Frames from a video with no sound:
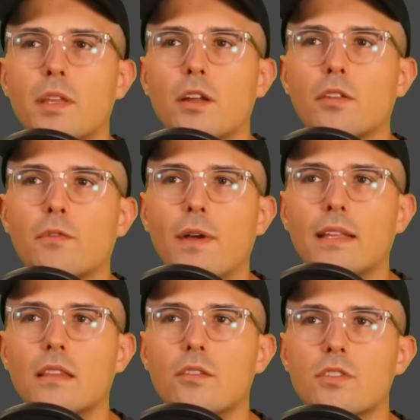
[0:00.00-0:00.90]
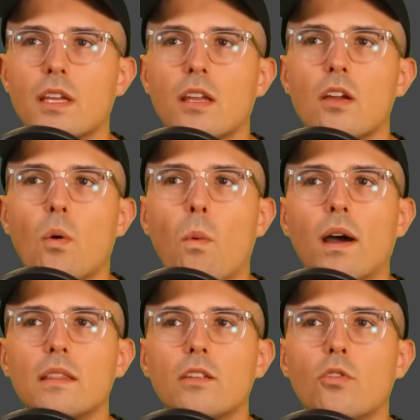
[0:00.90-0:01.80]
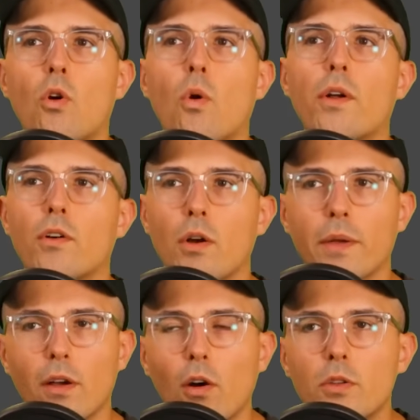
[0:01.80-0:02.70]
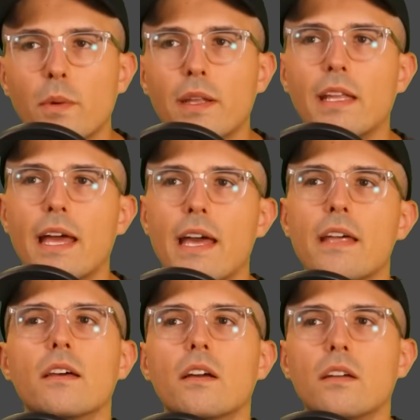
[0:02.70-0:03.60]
You know, the fact that there's one little coil going all the way to the head,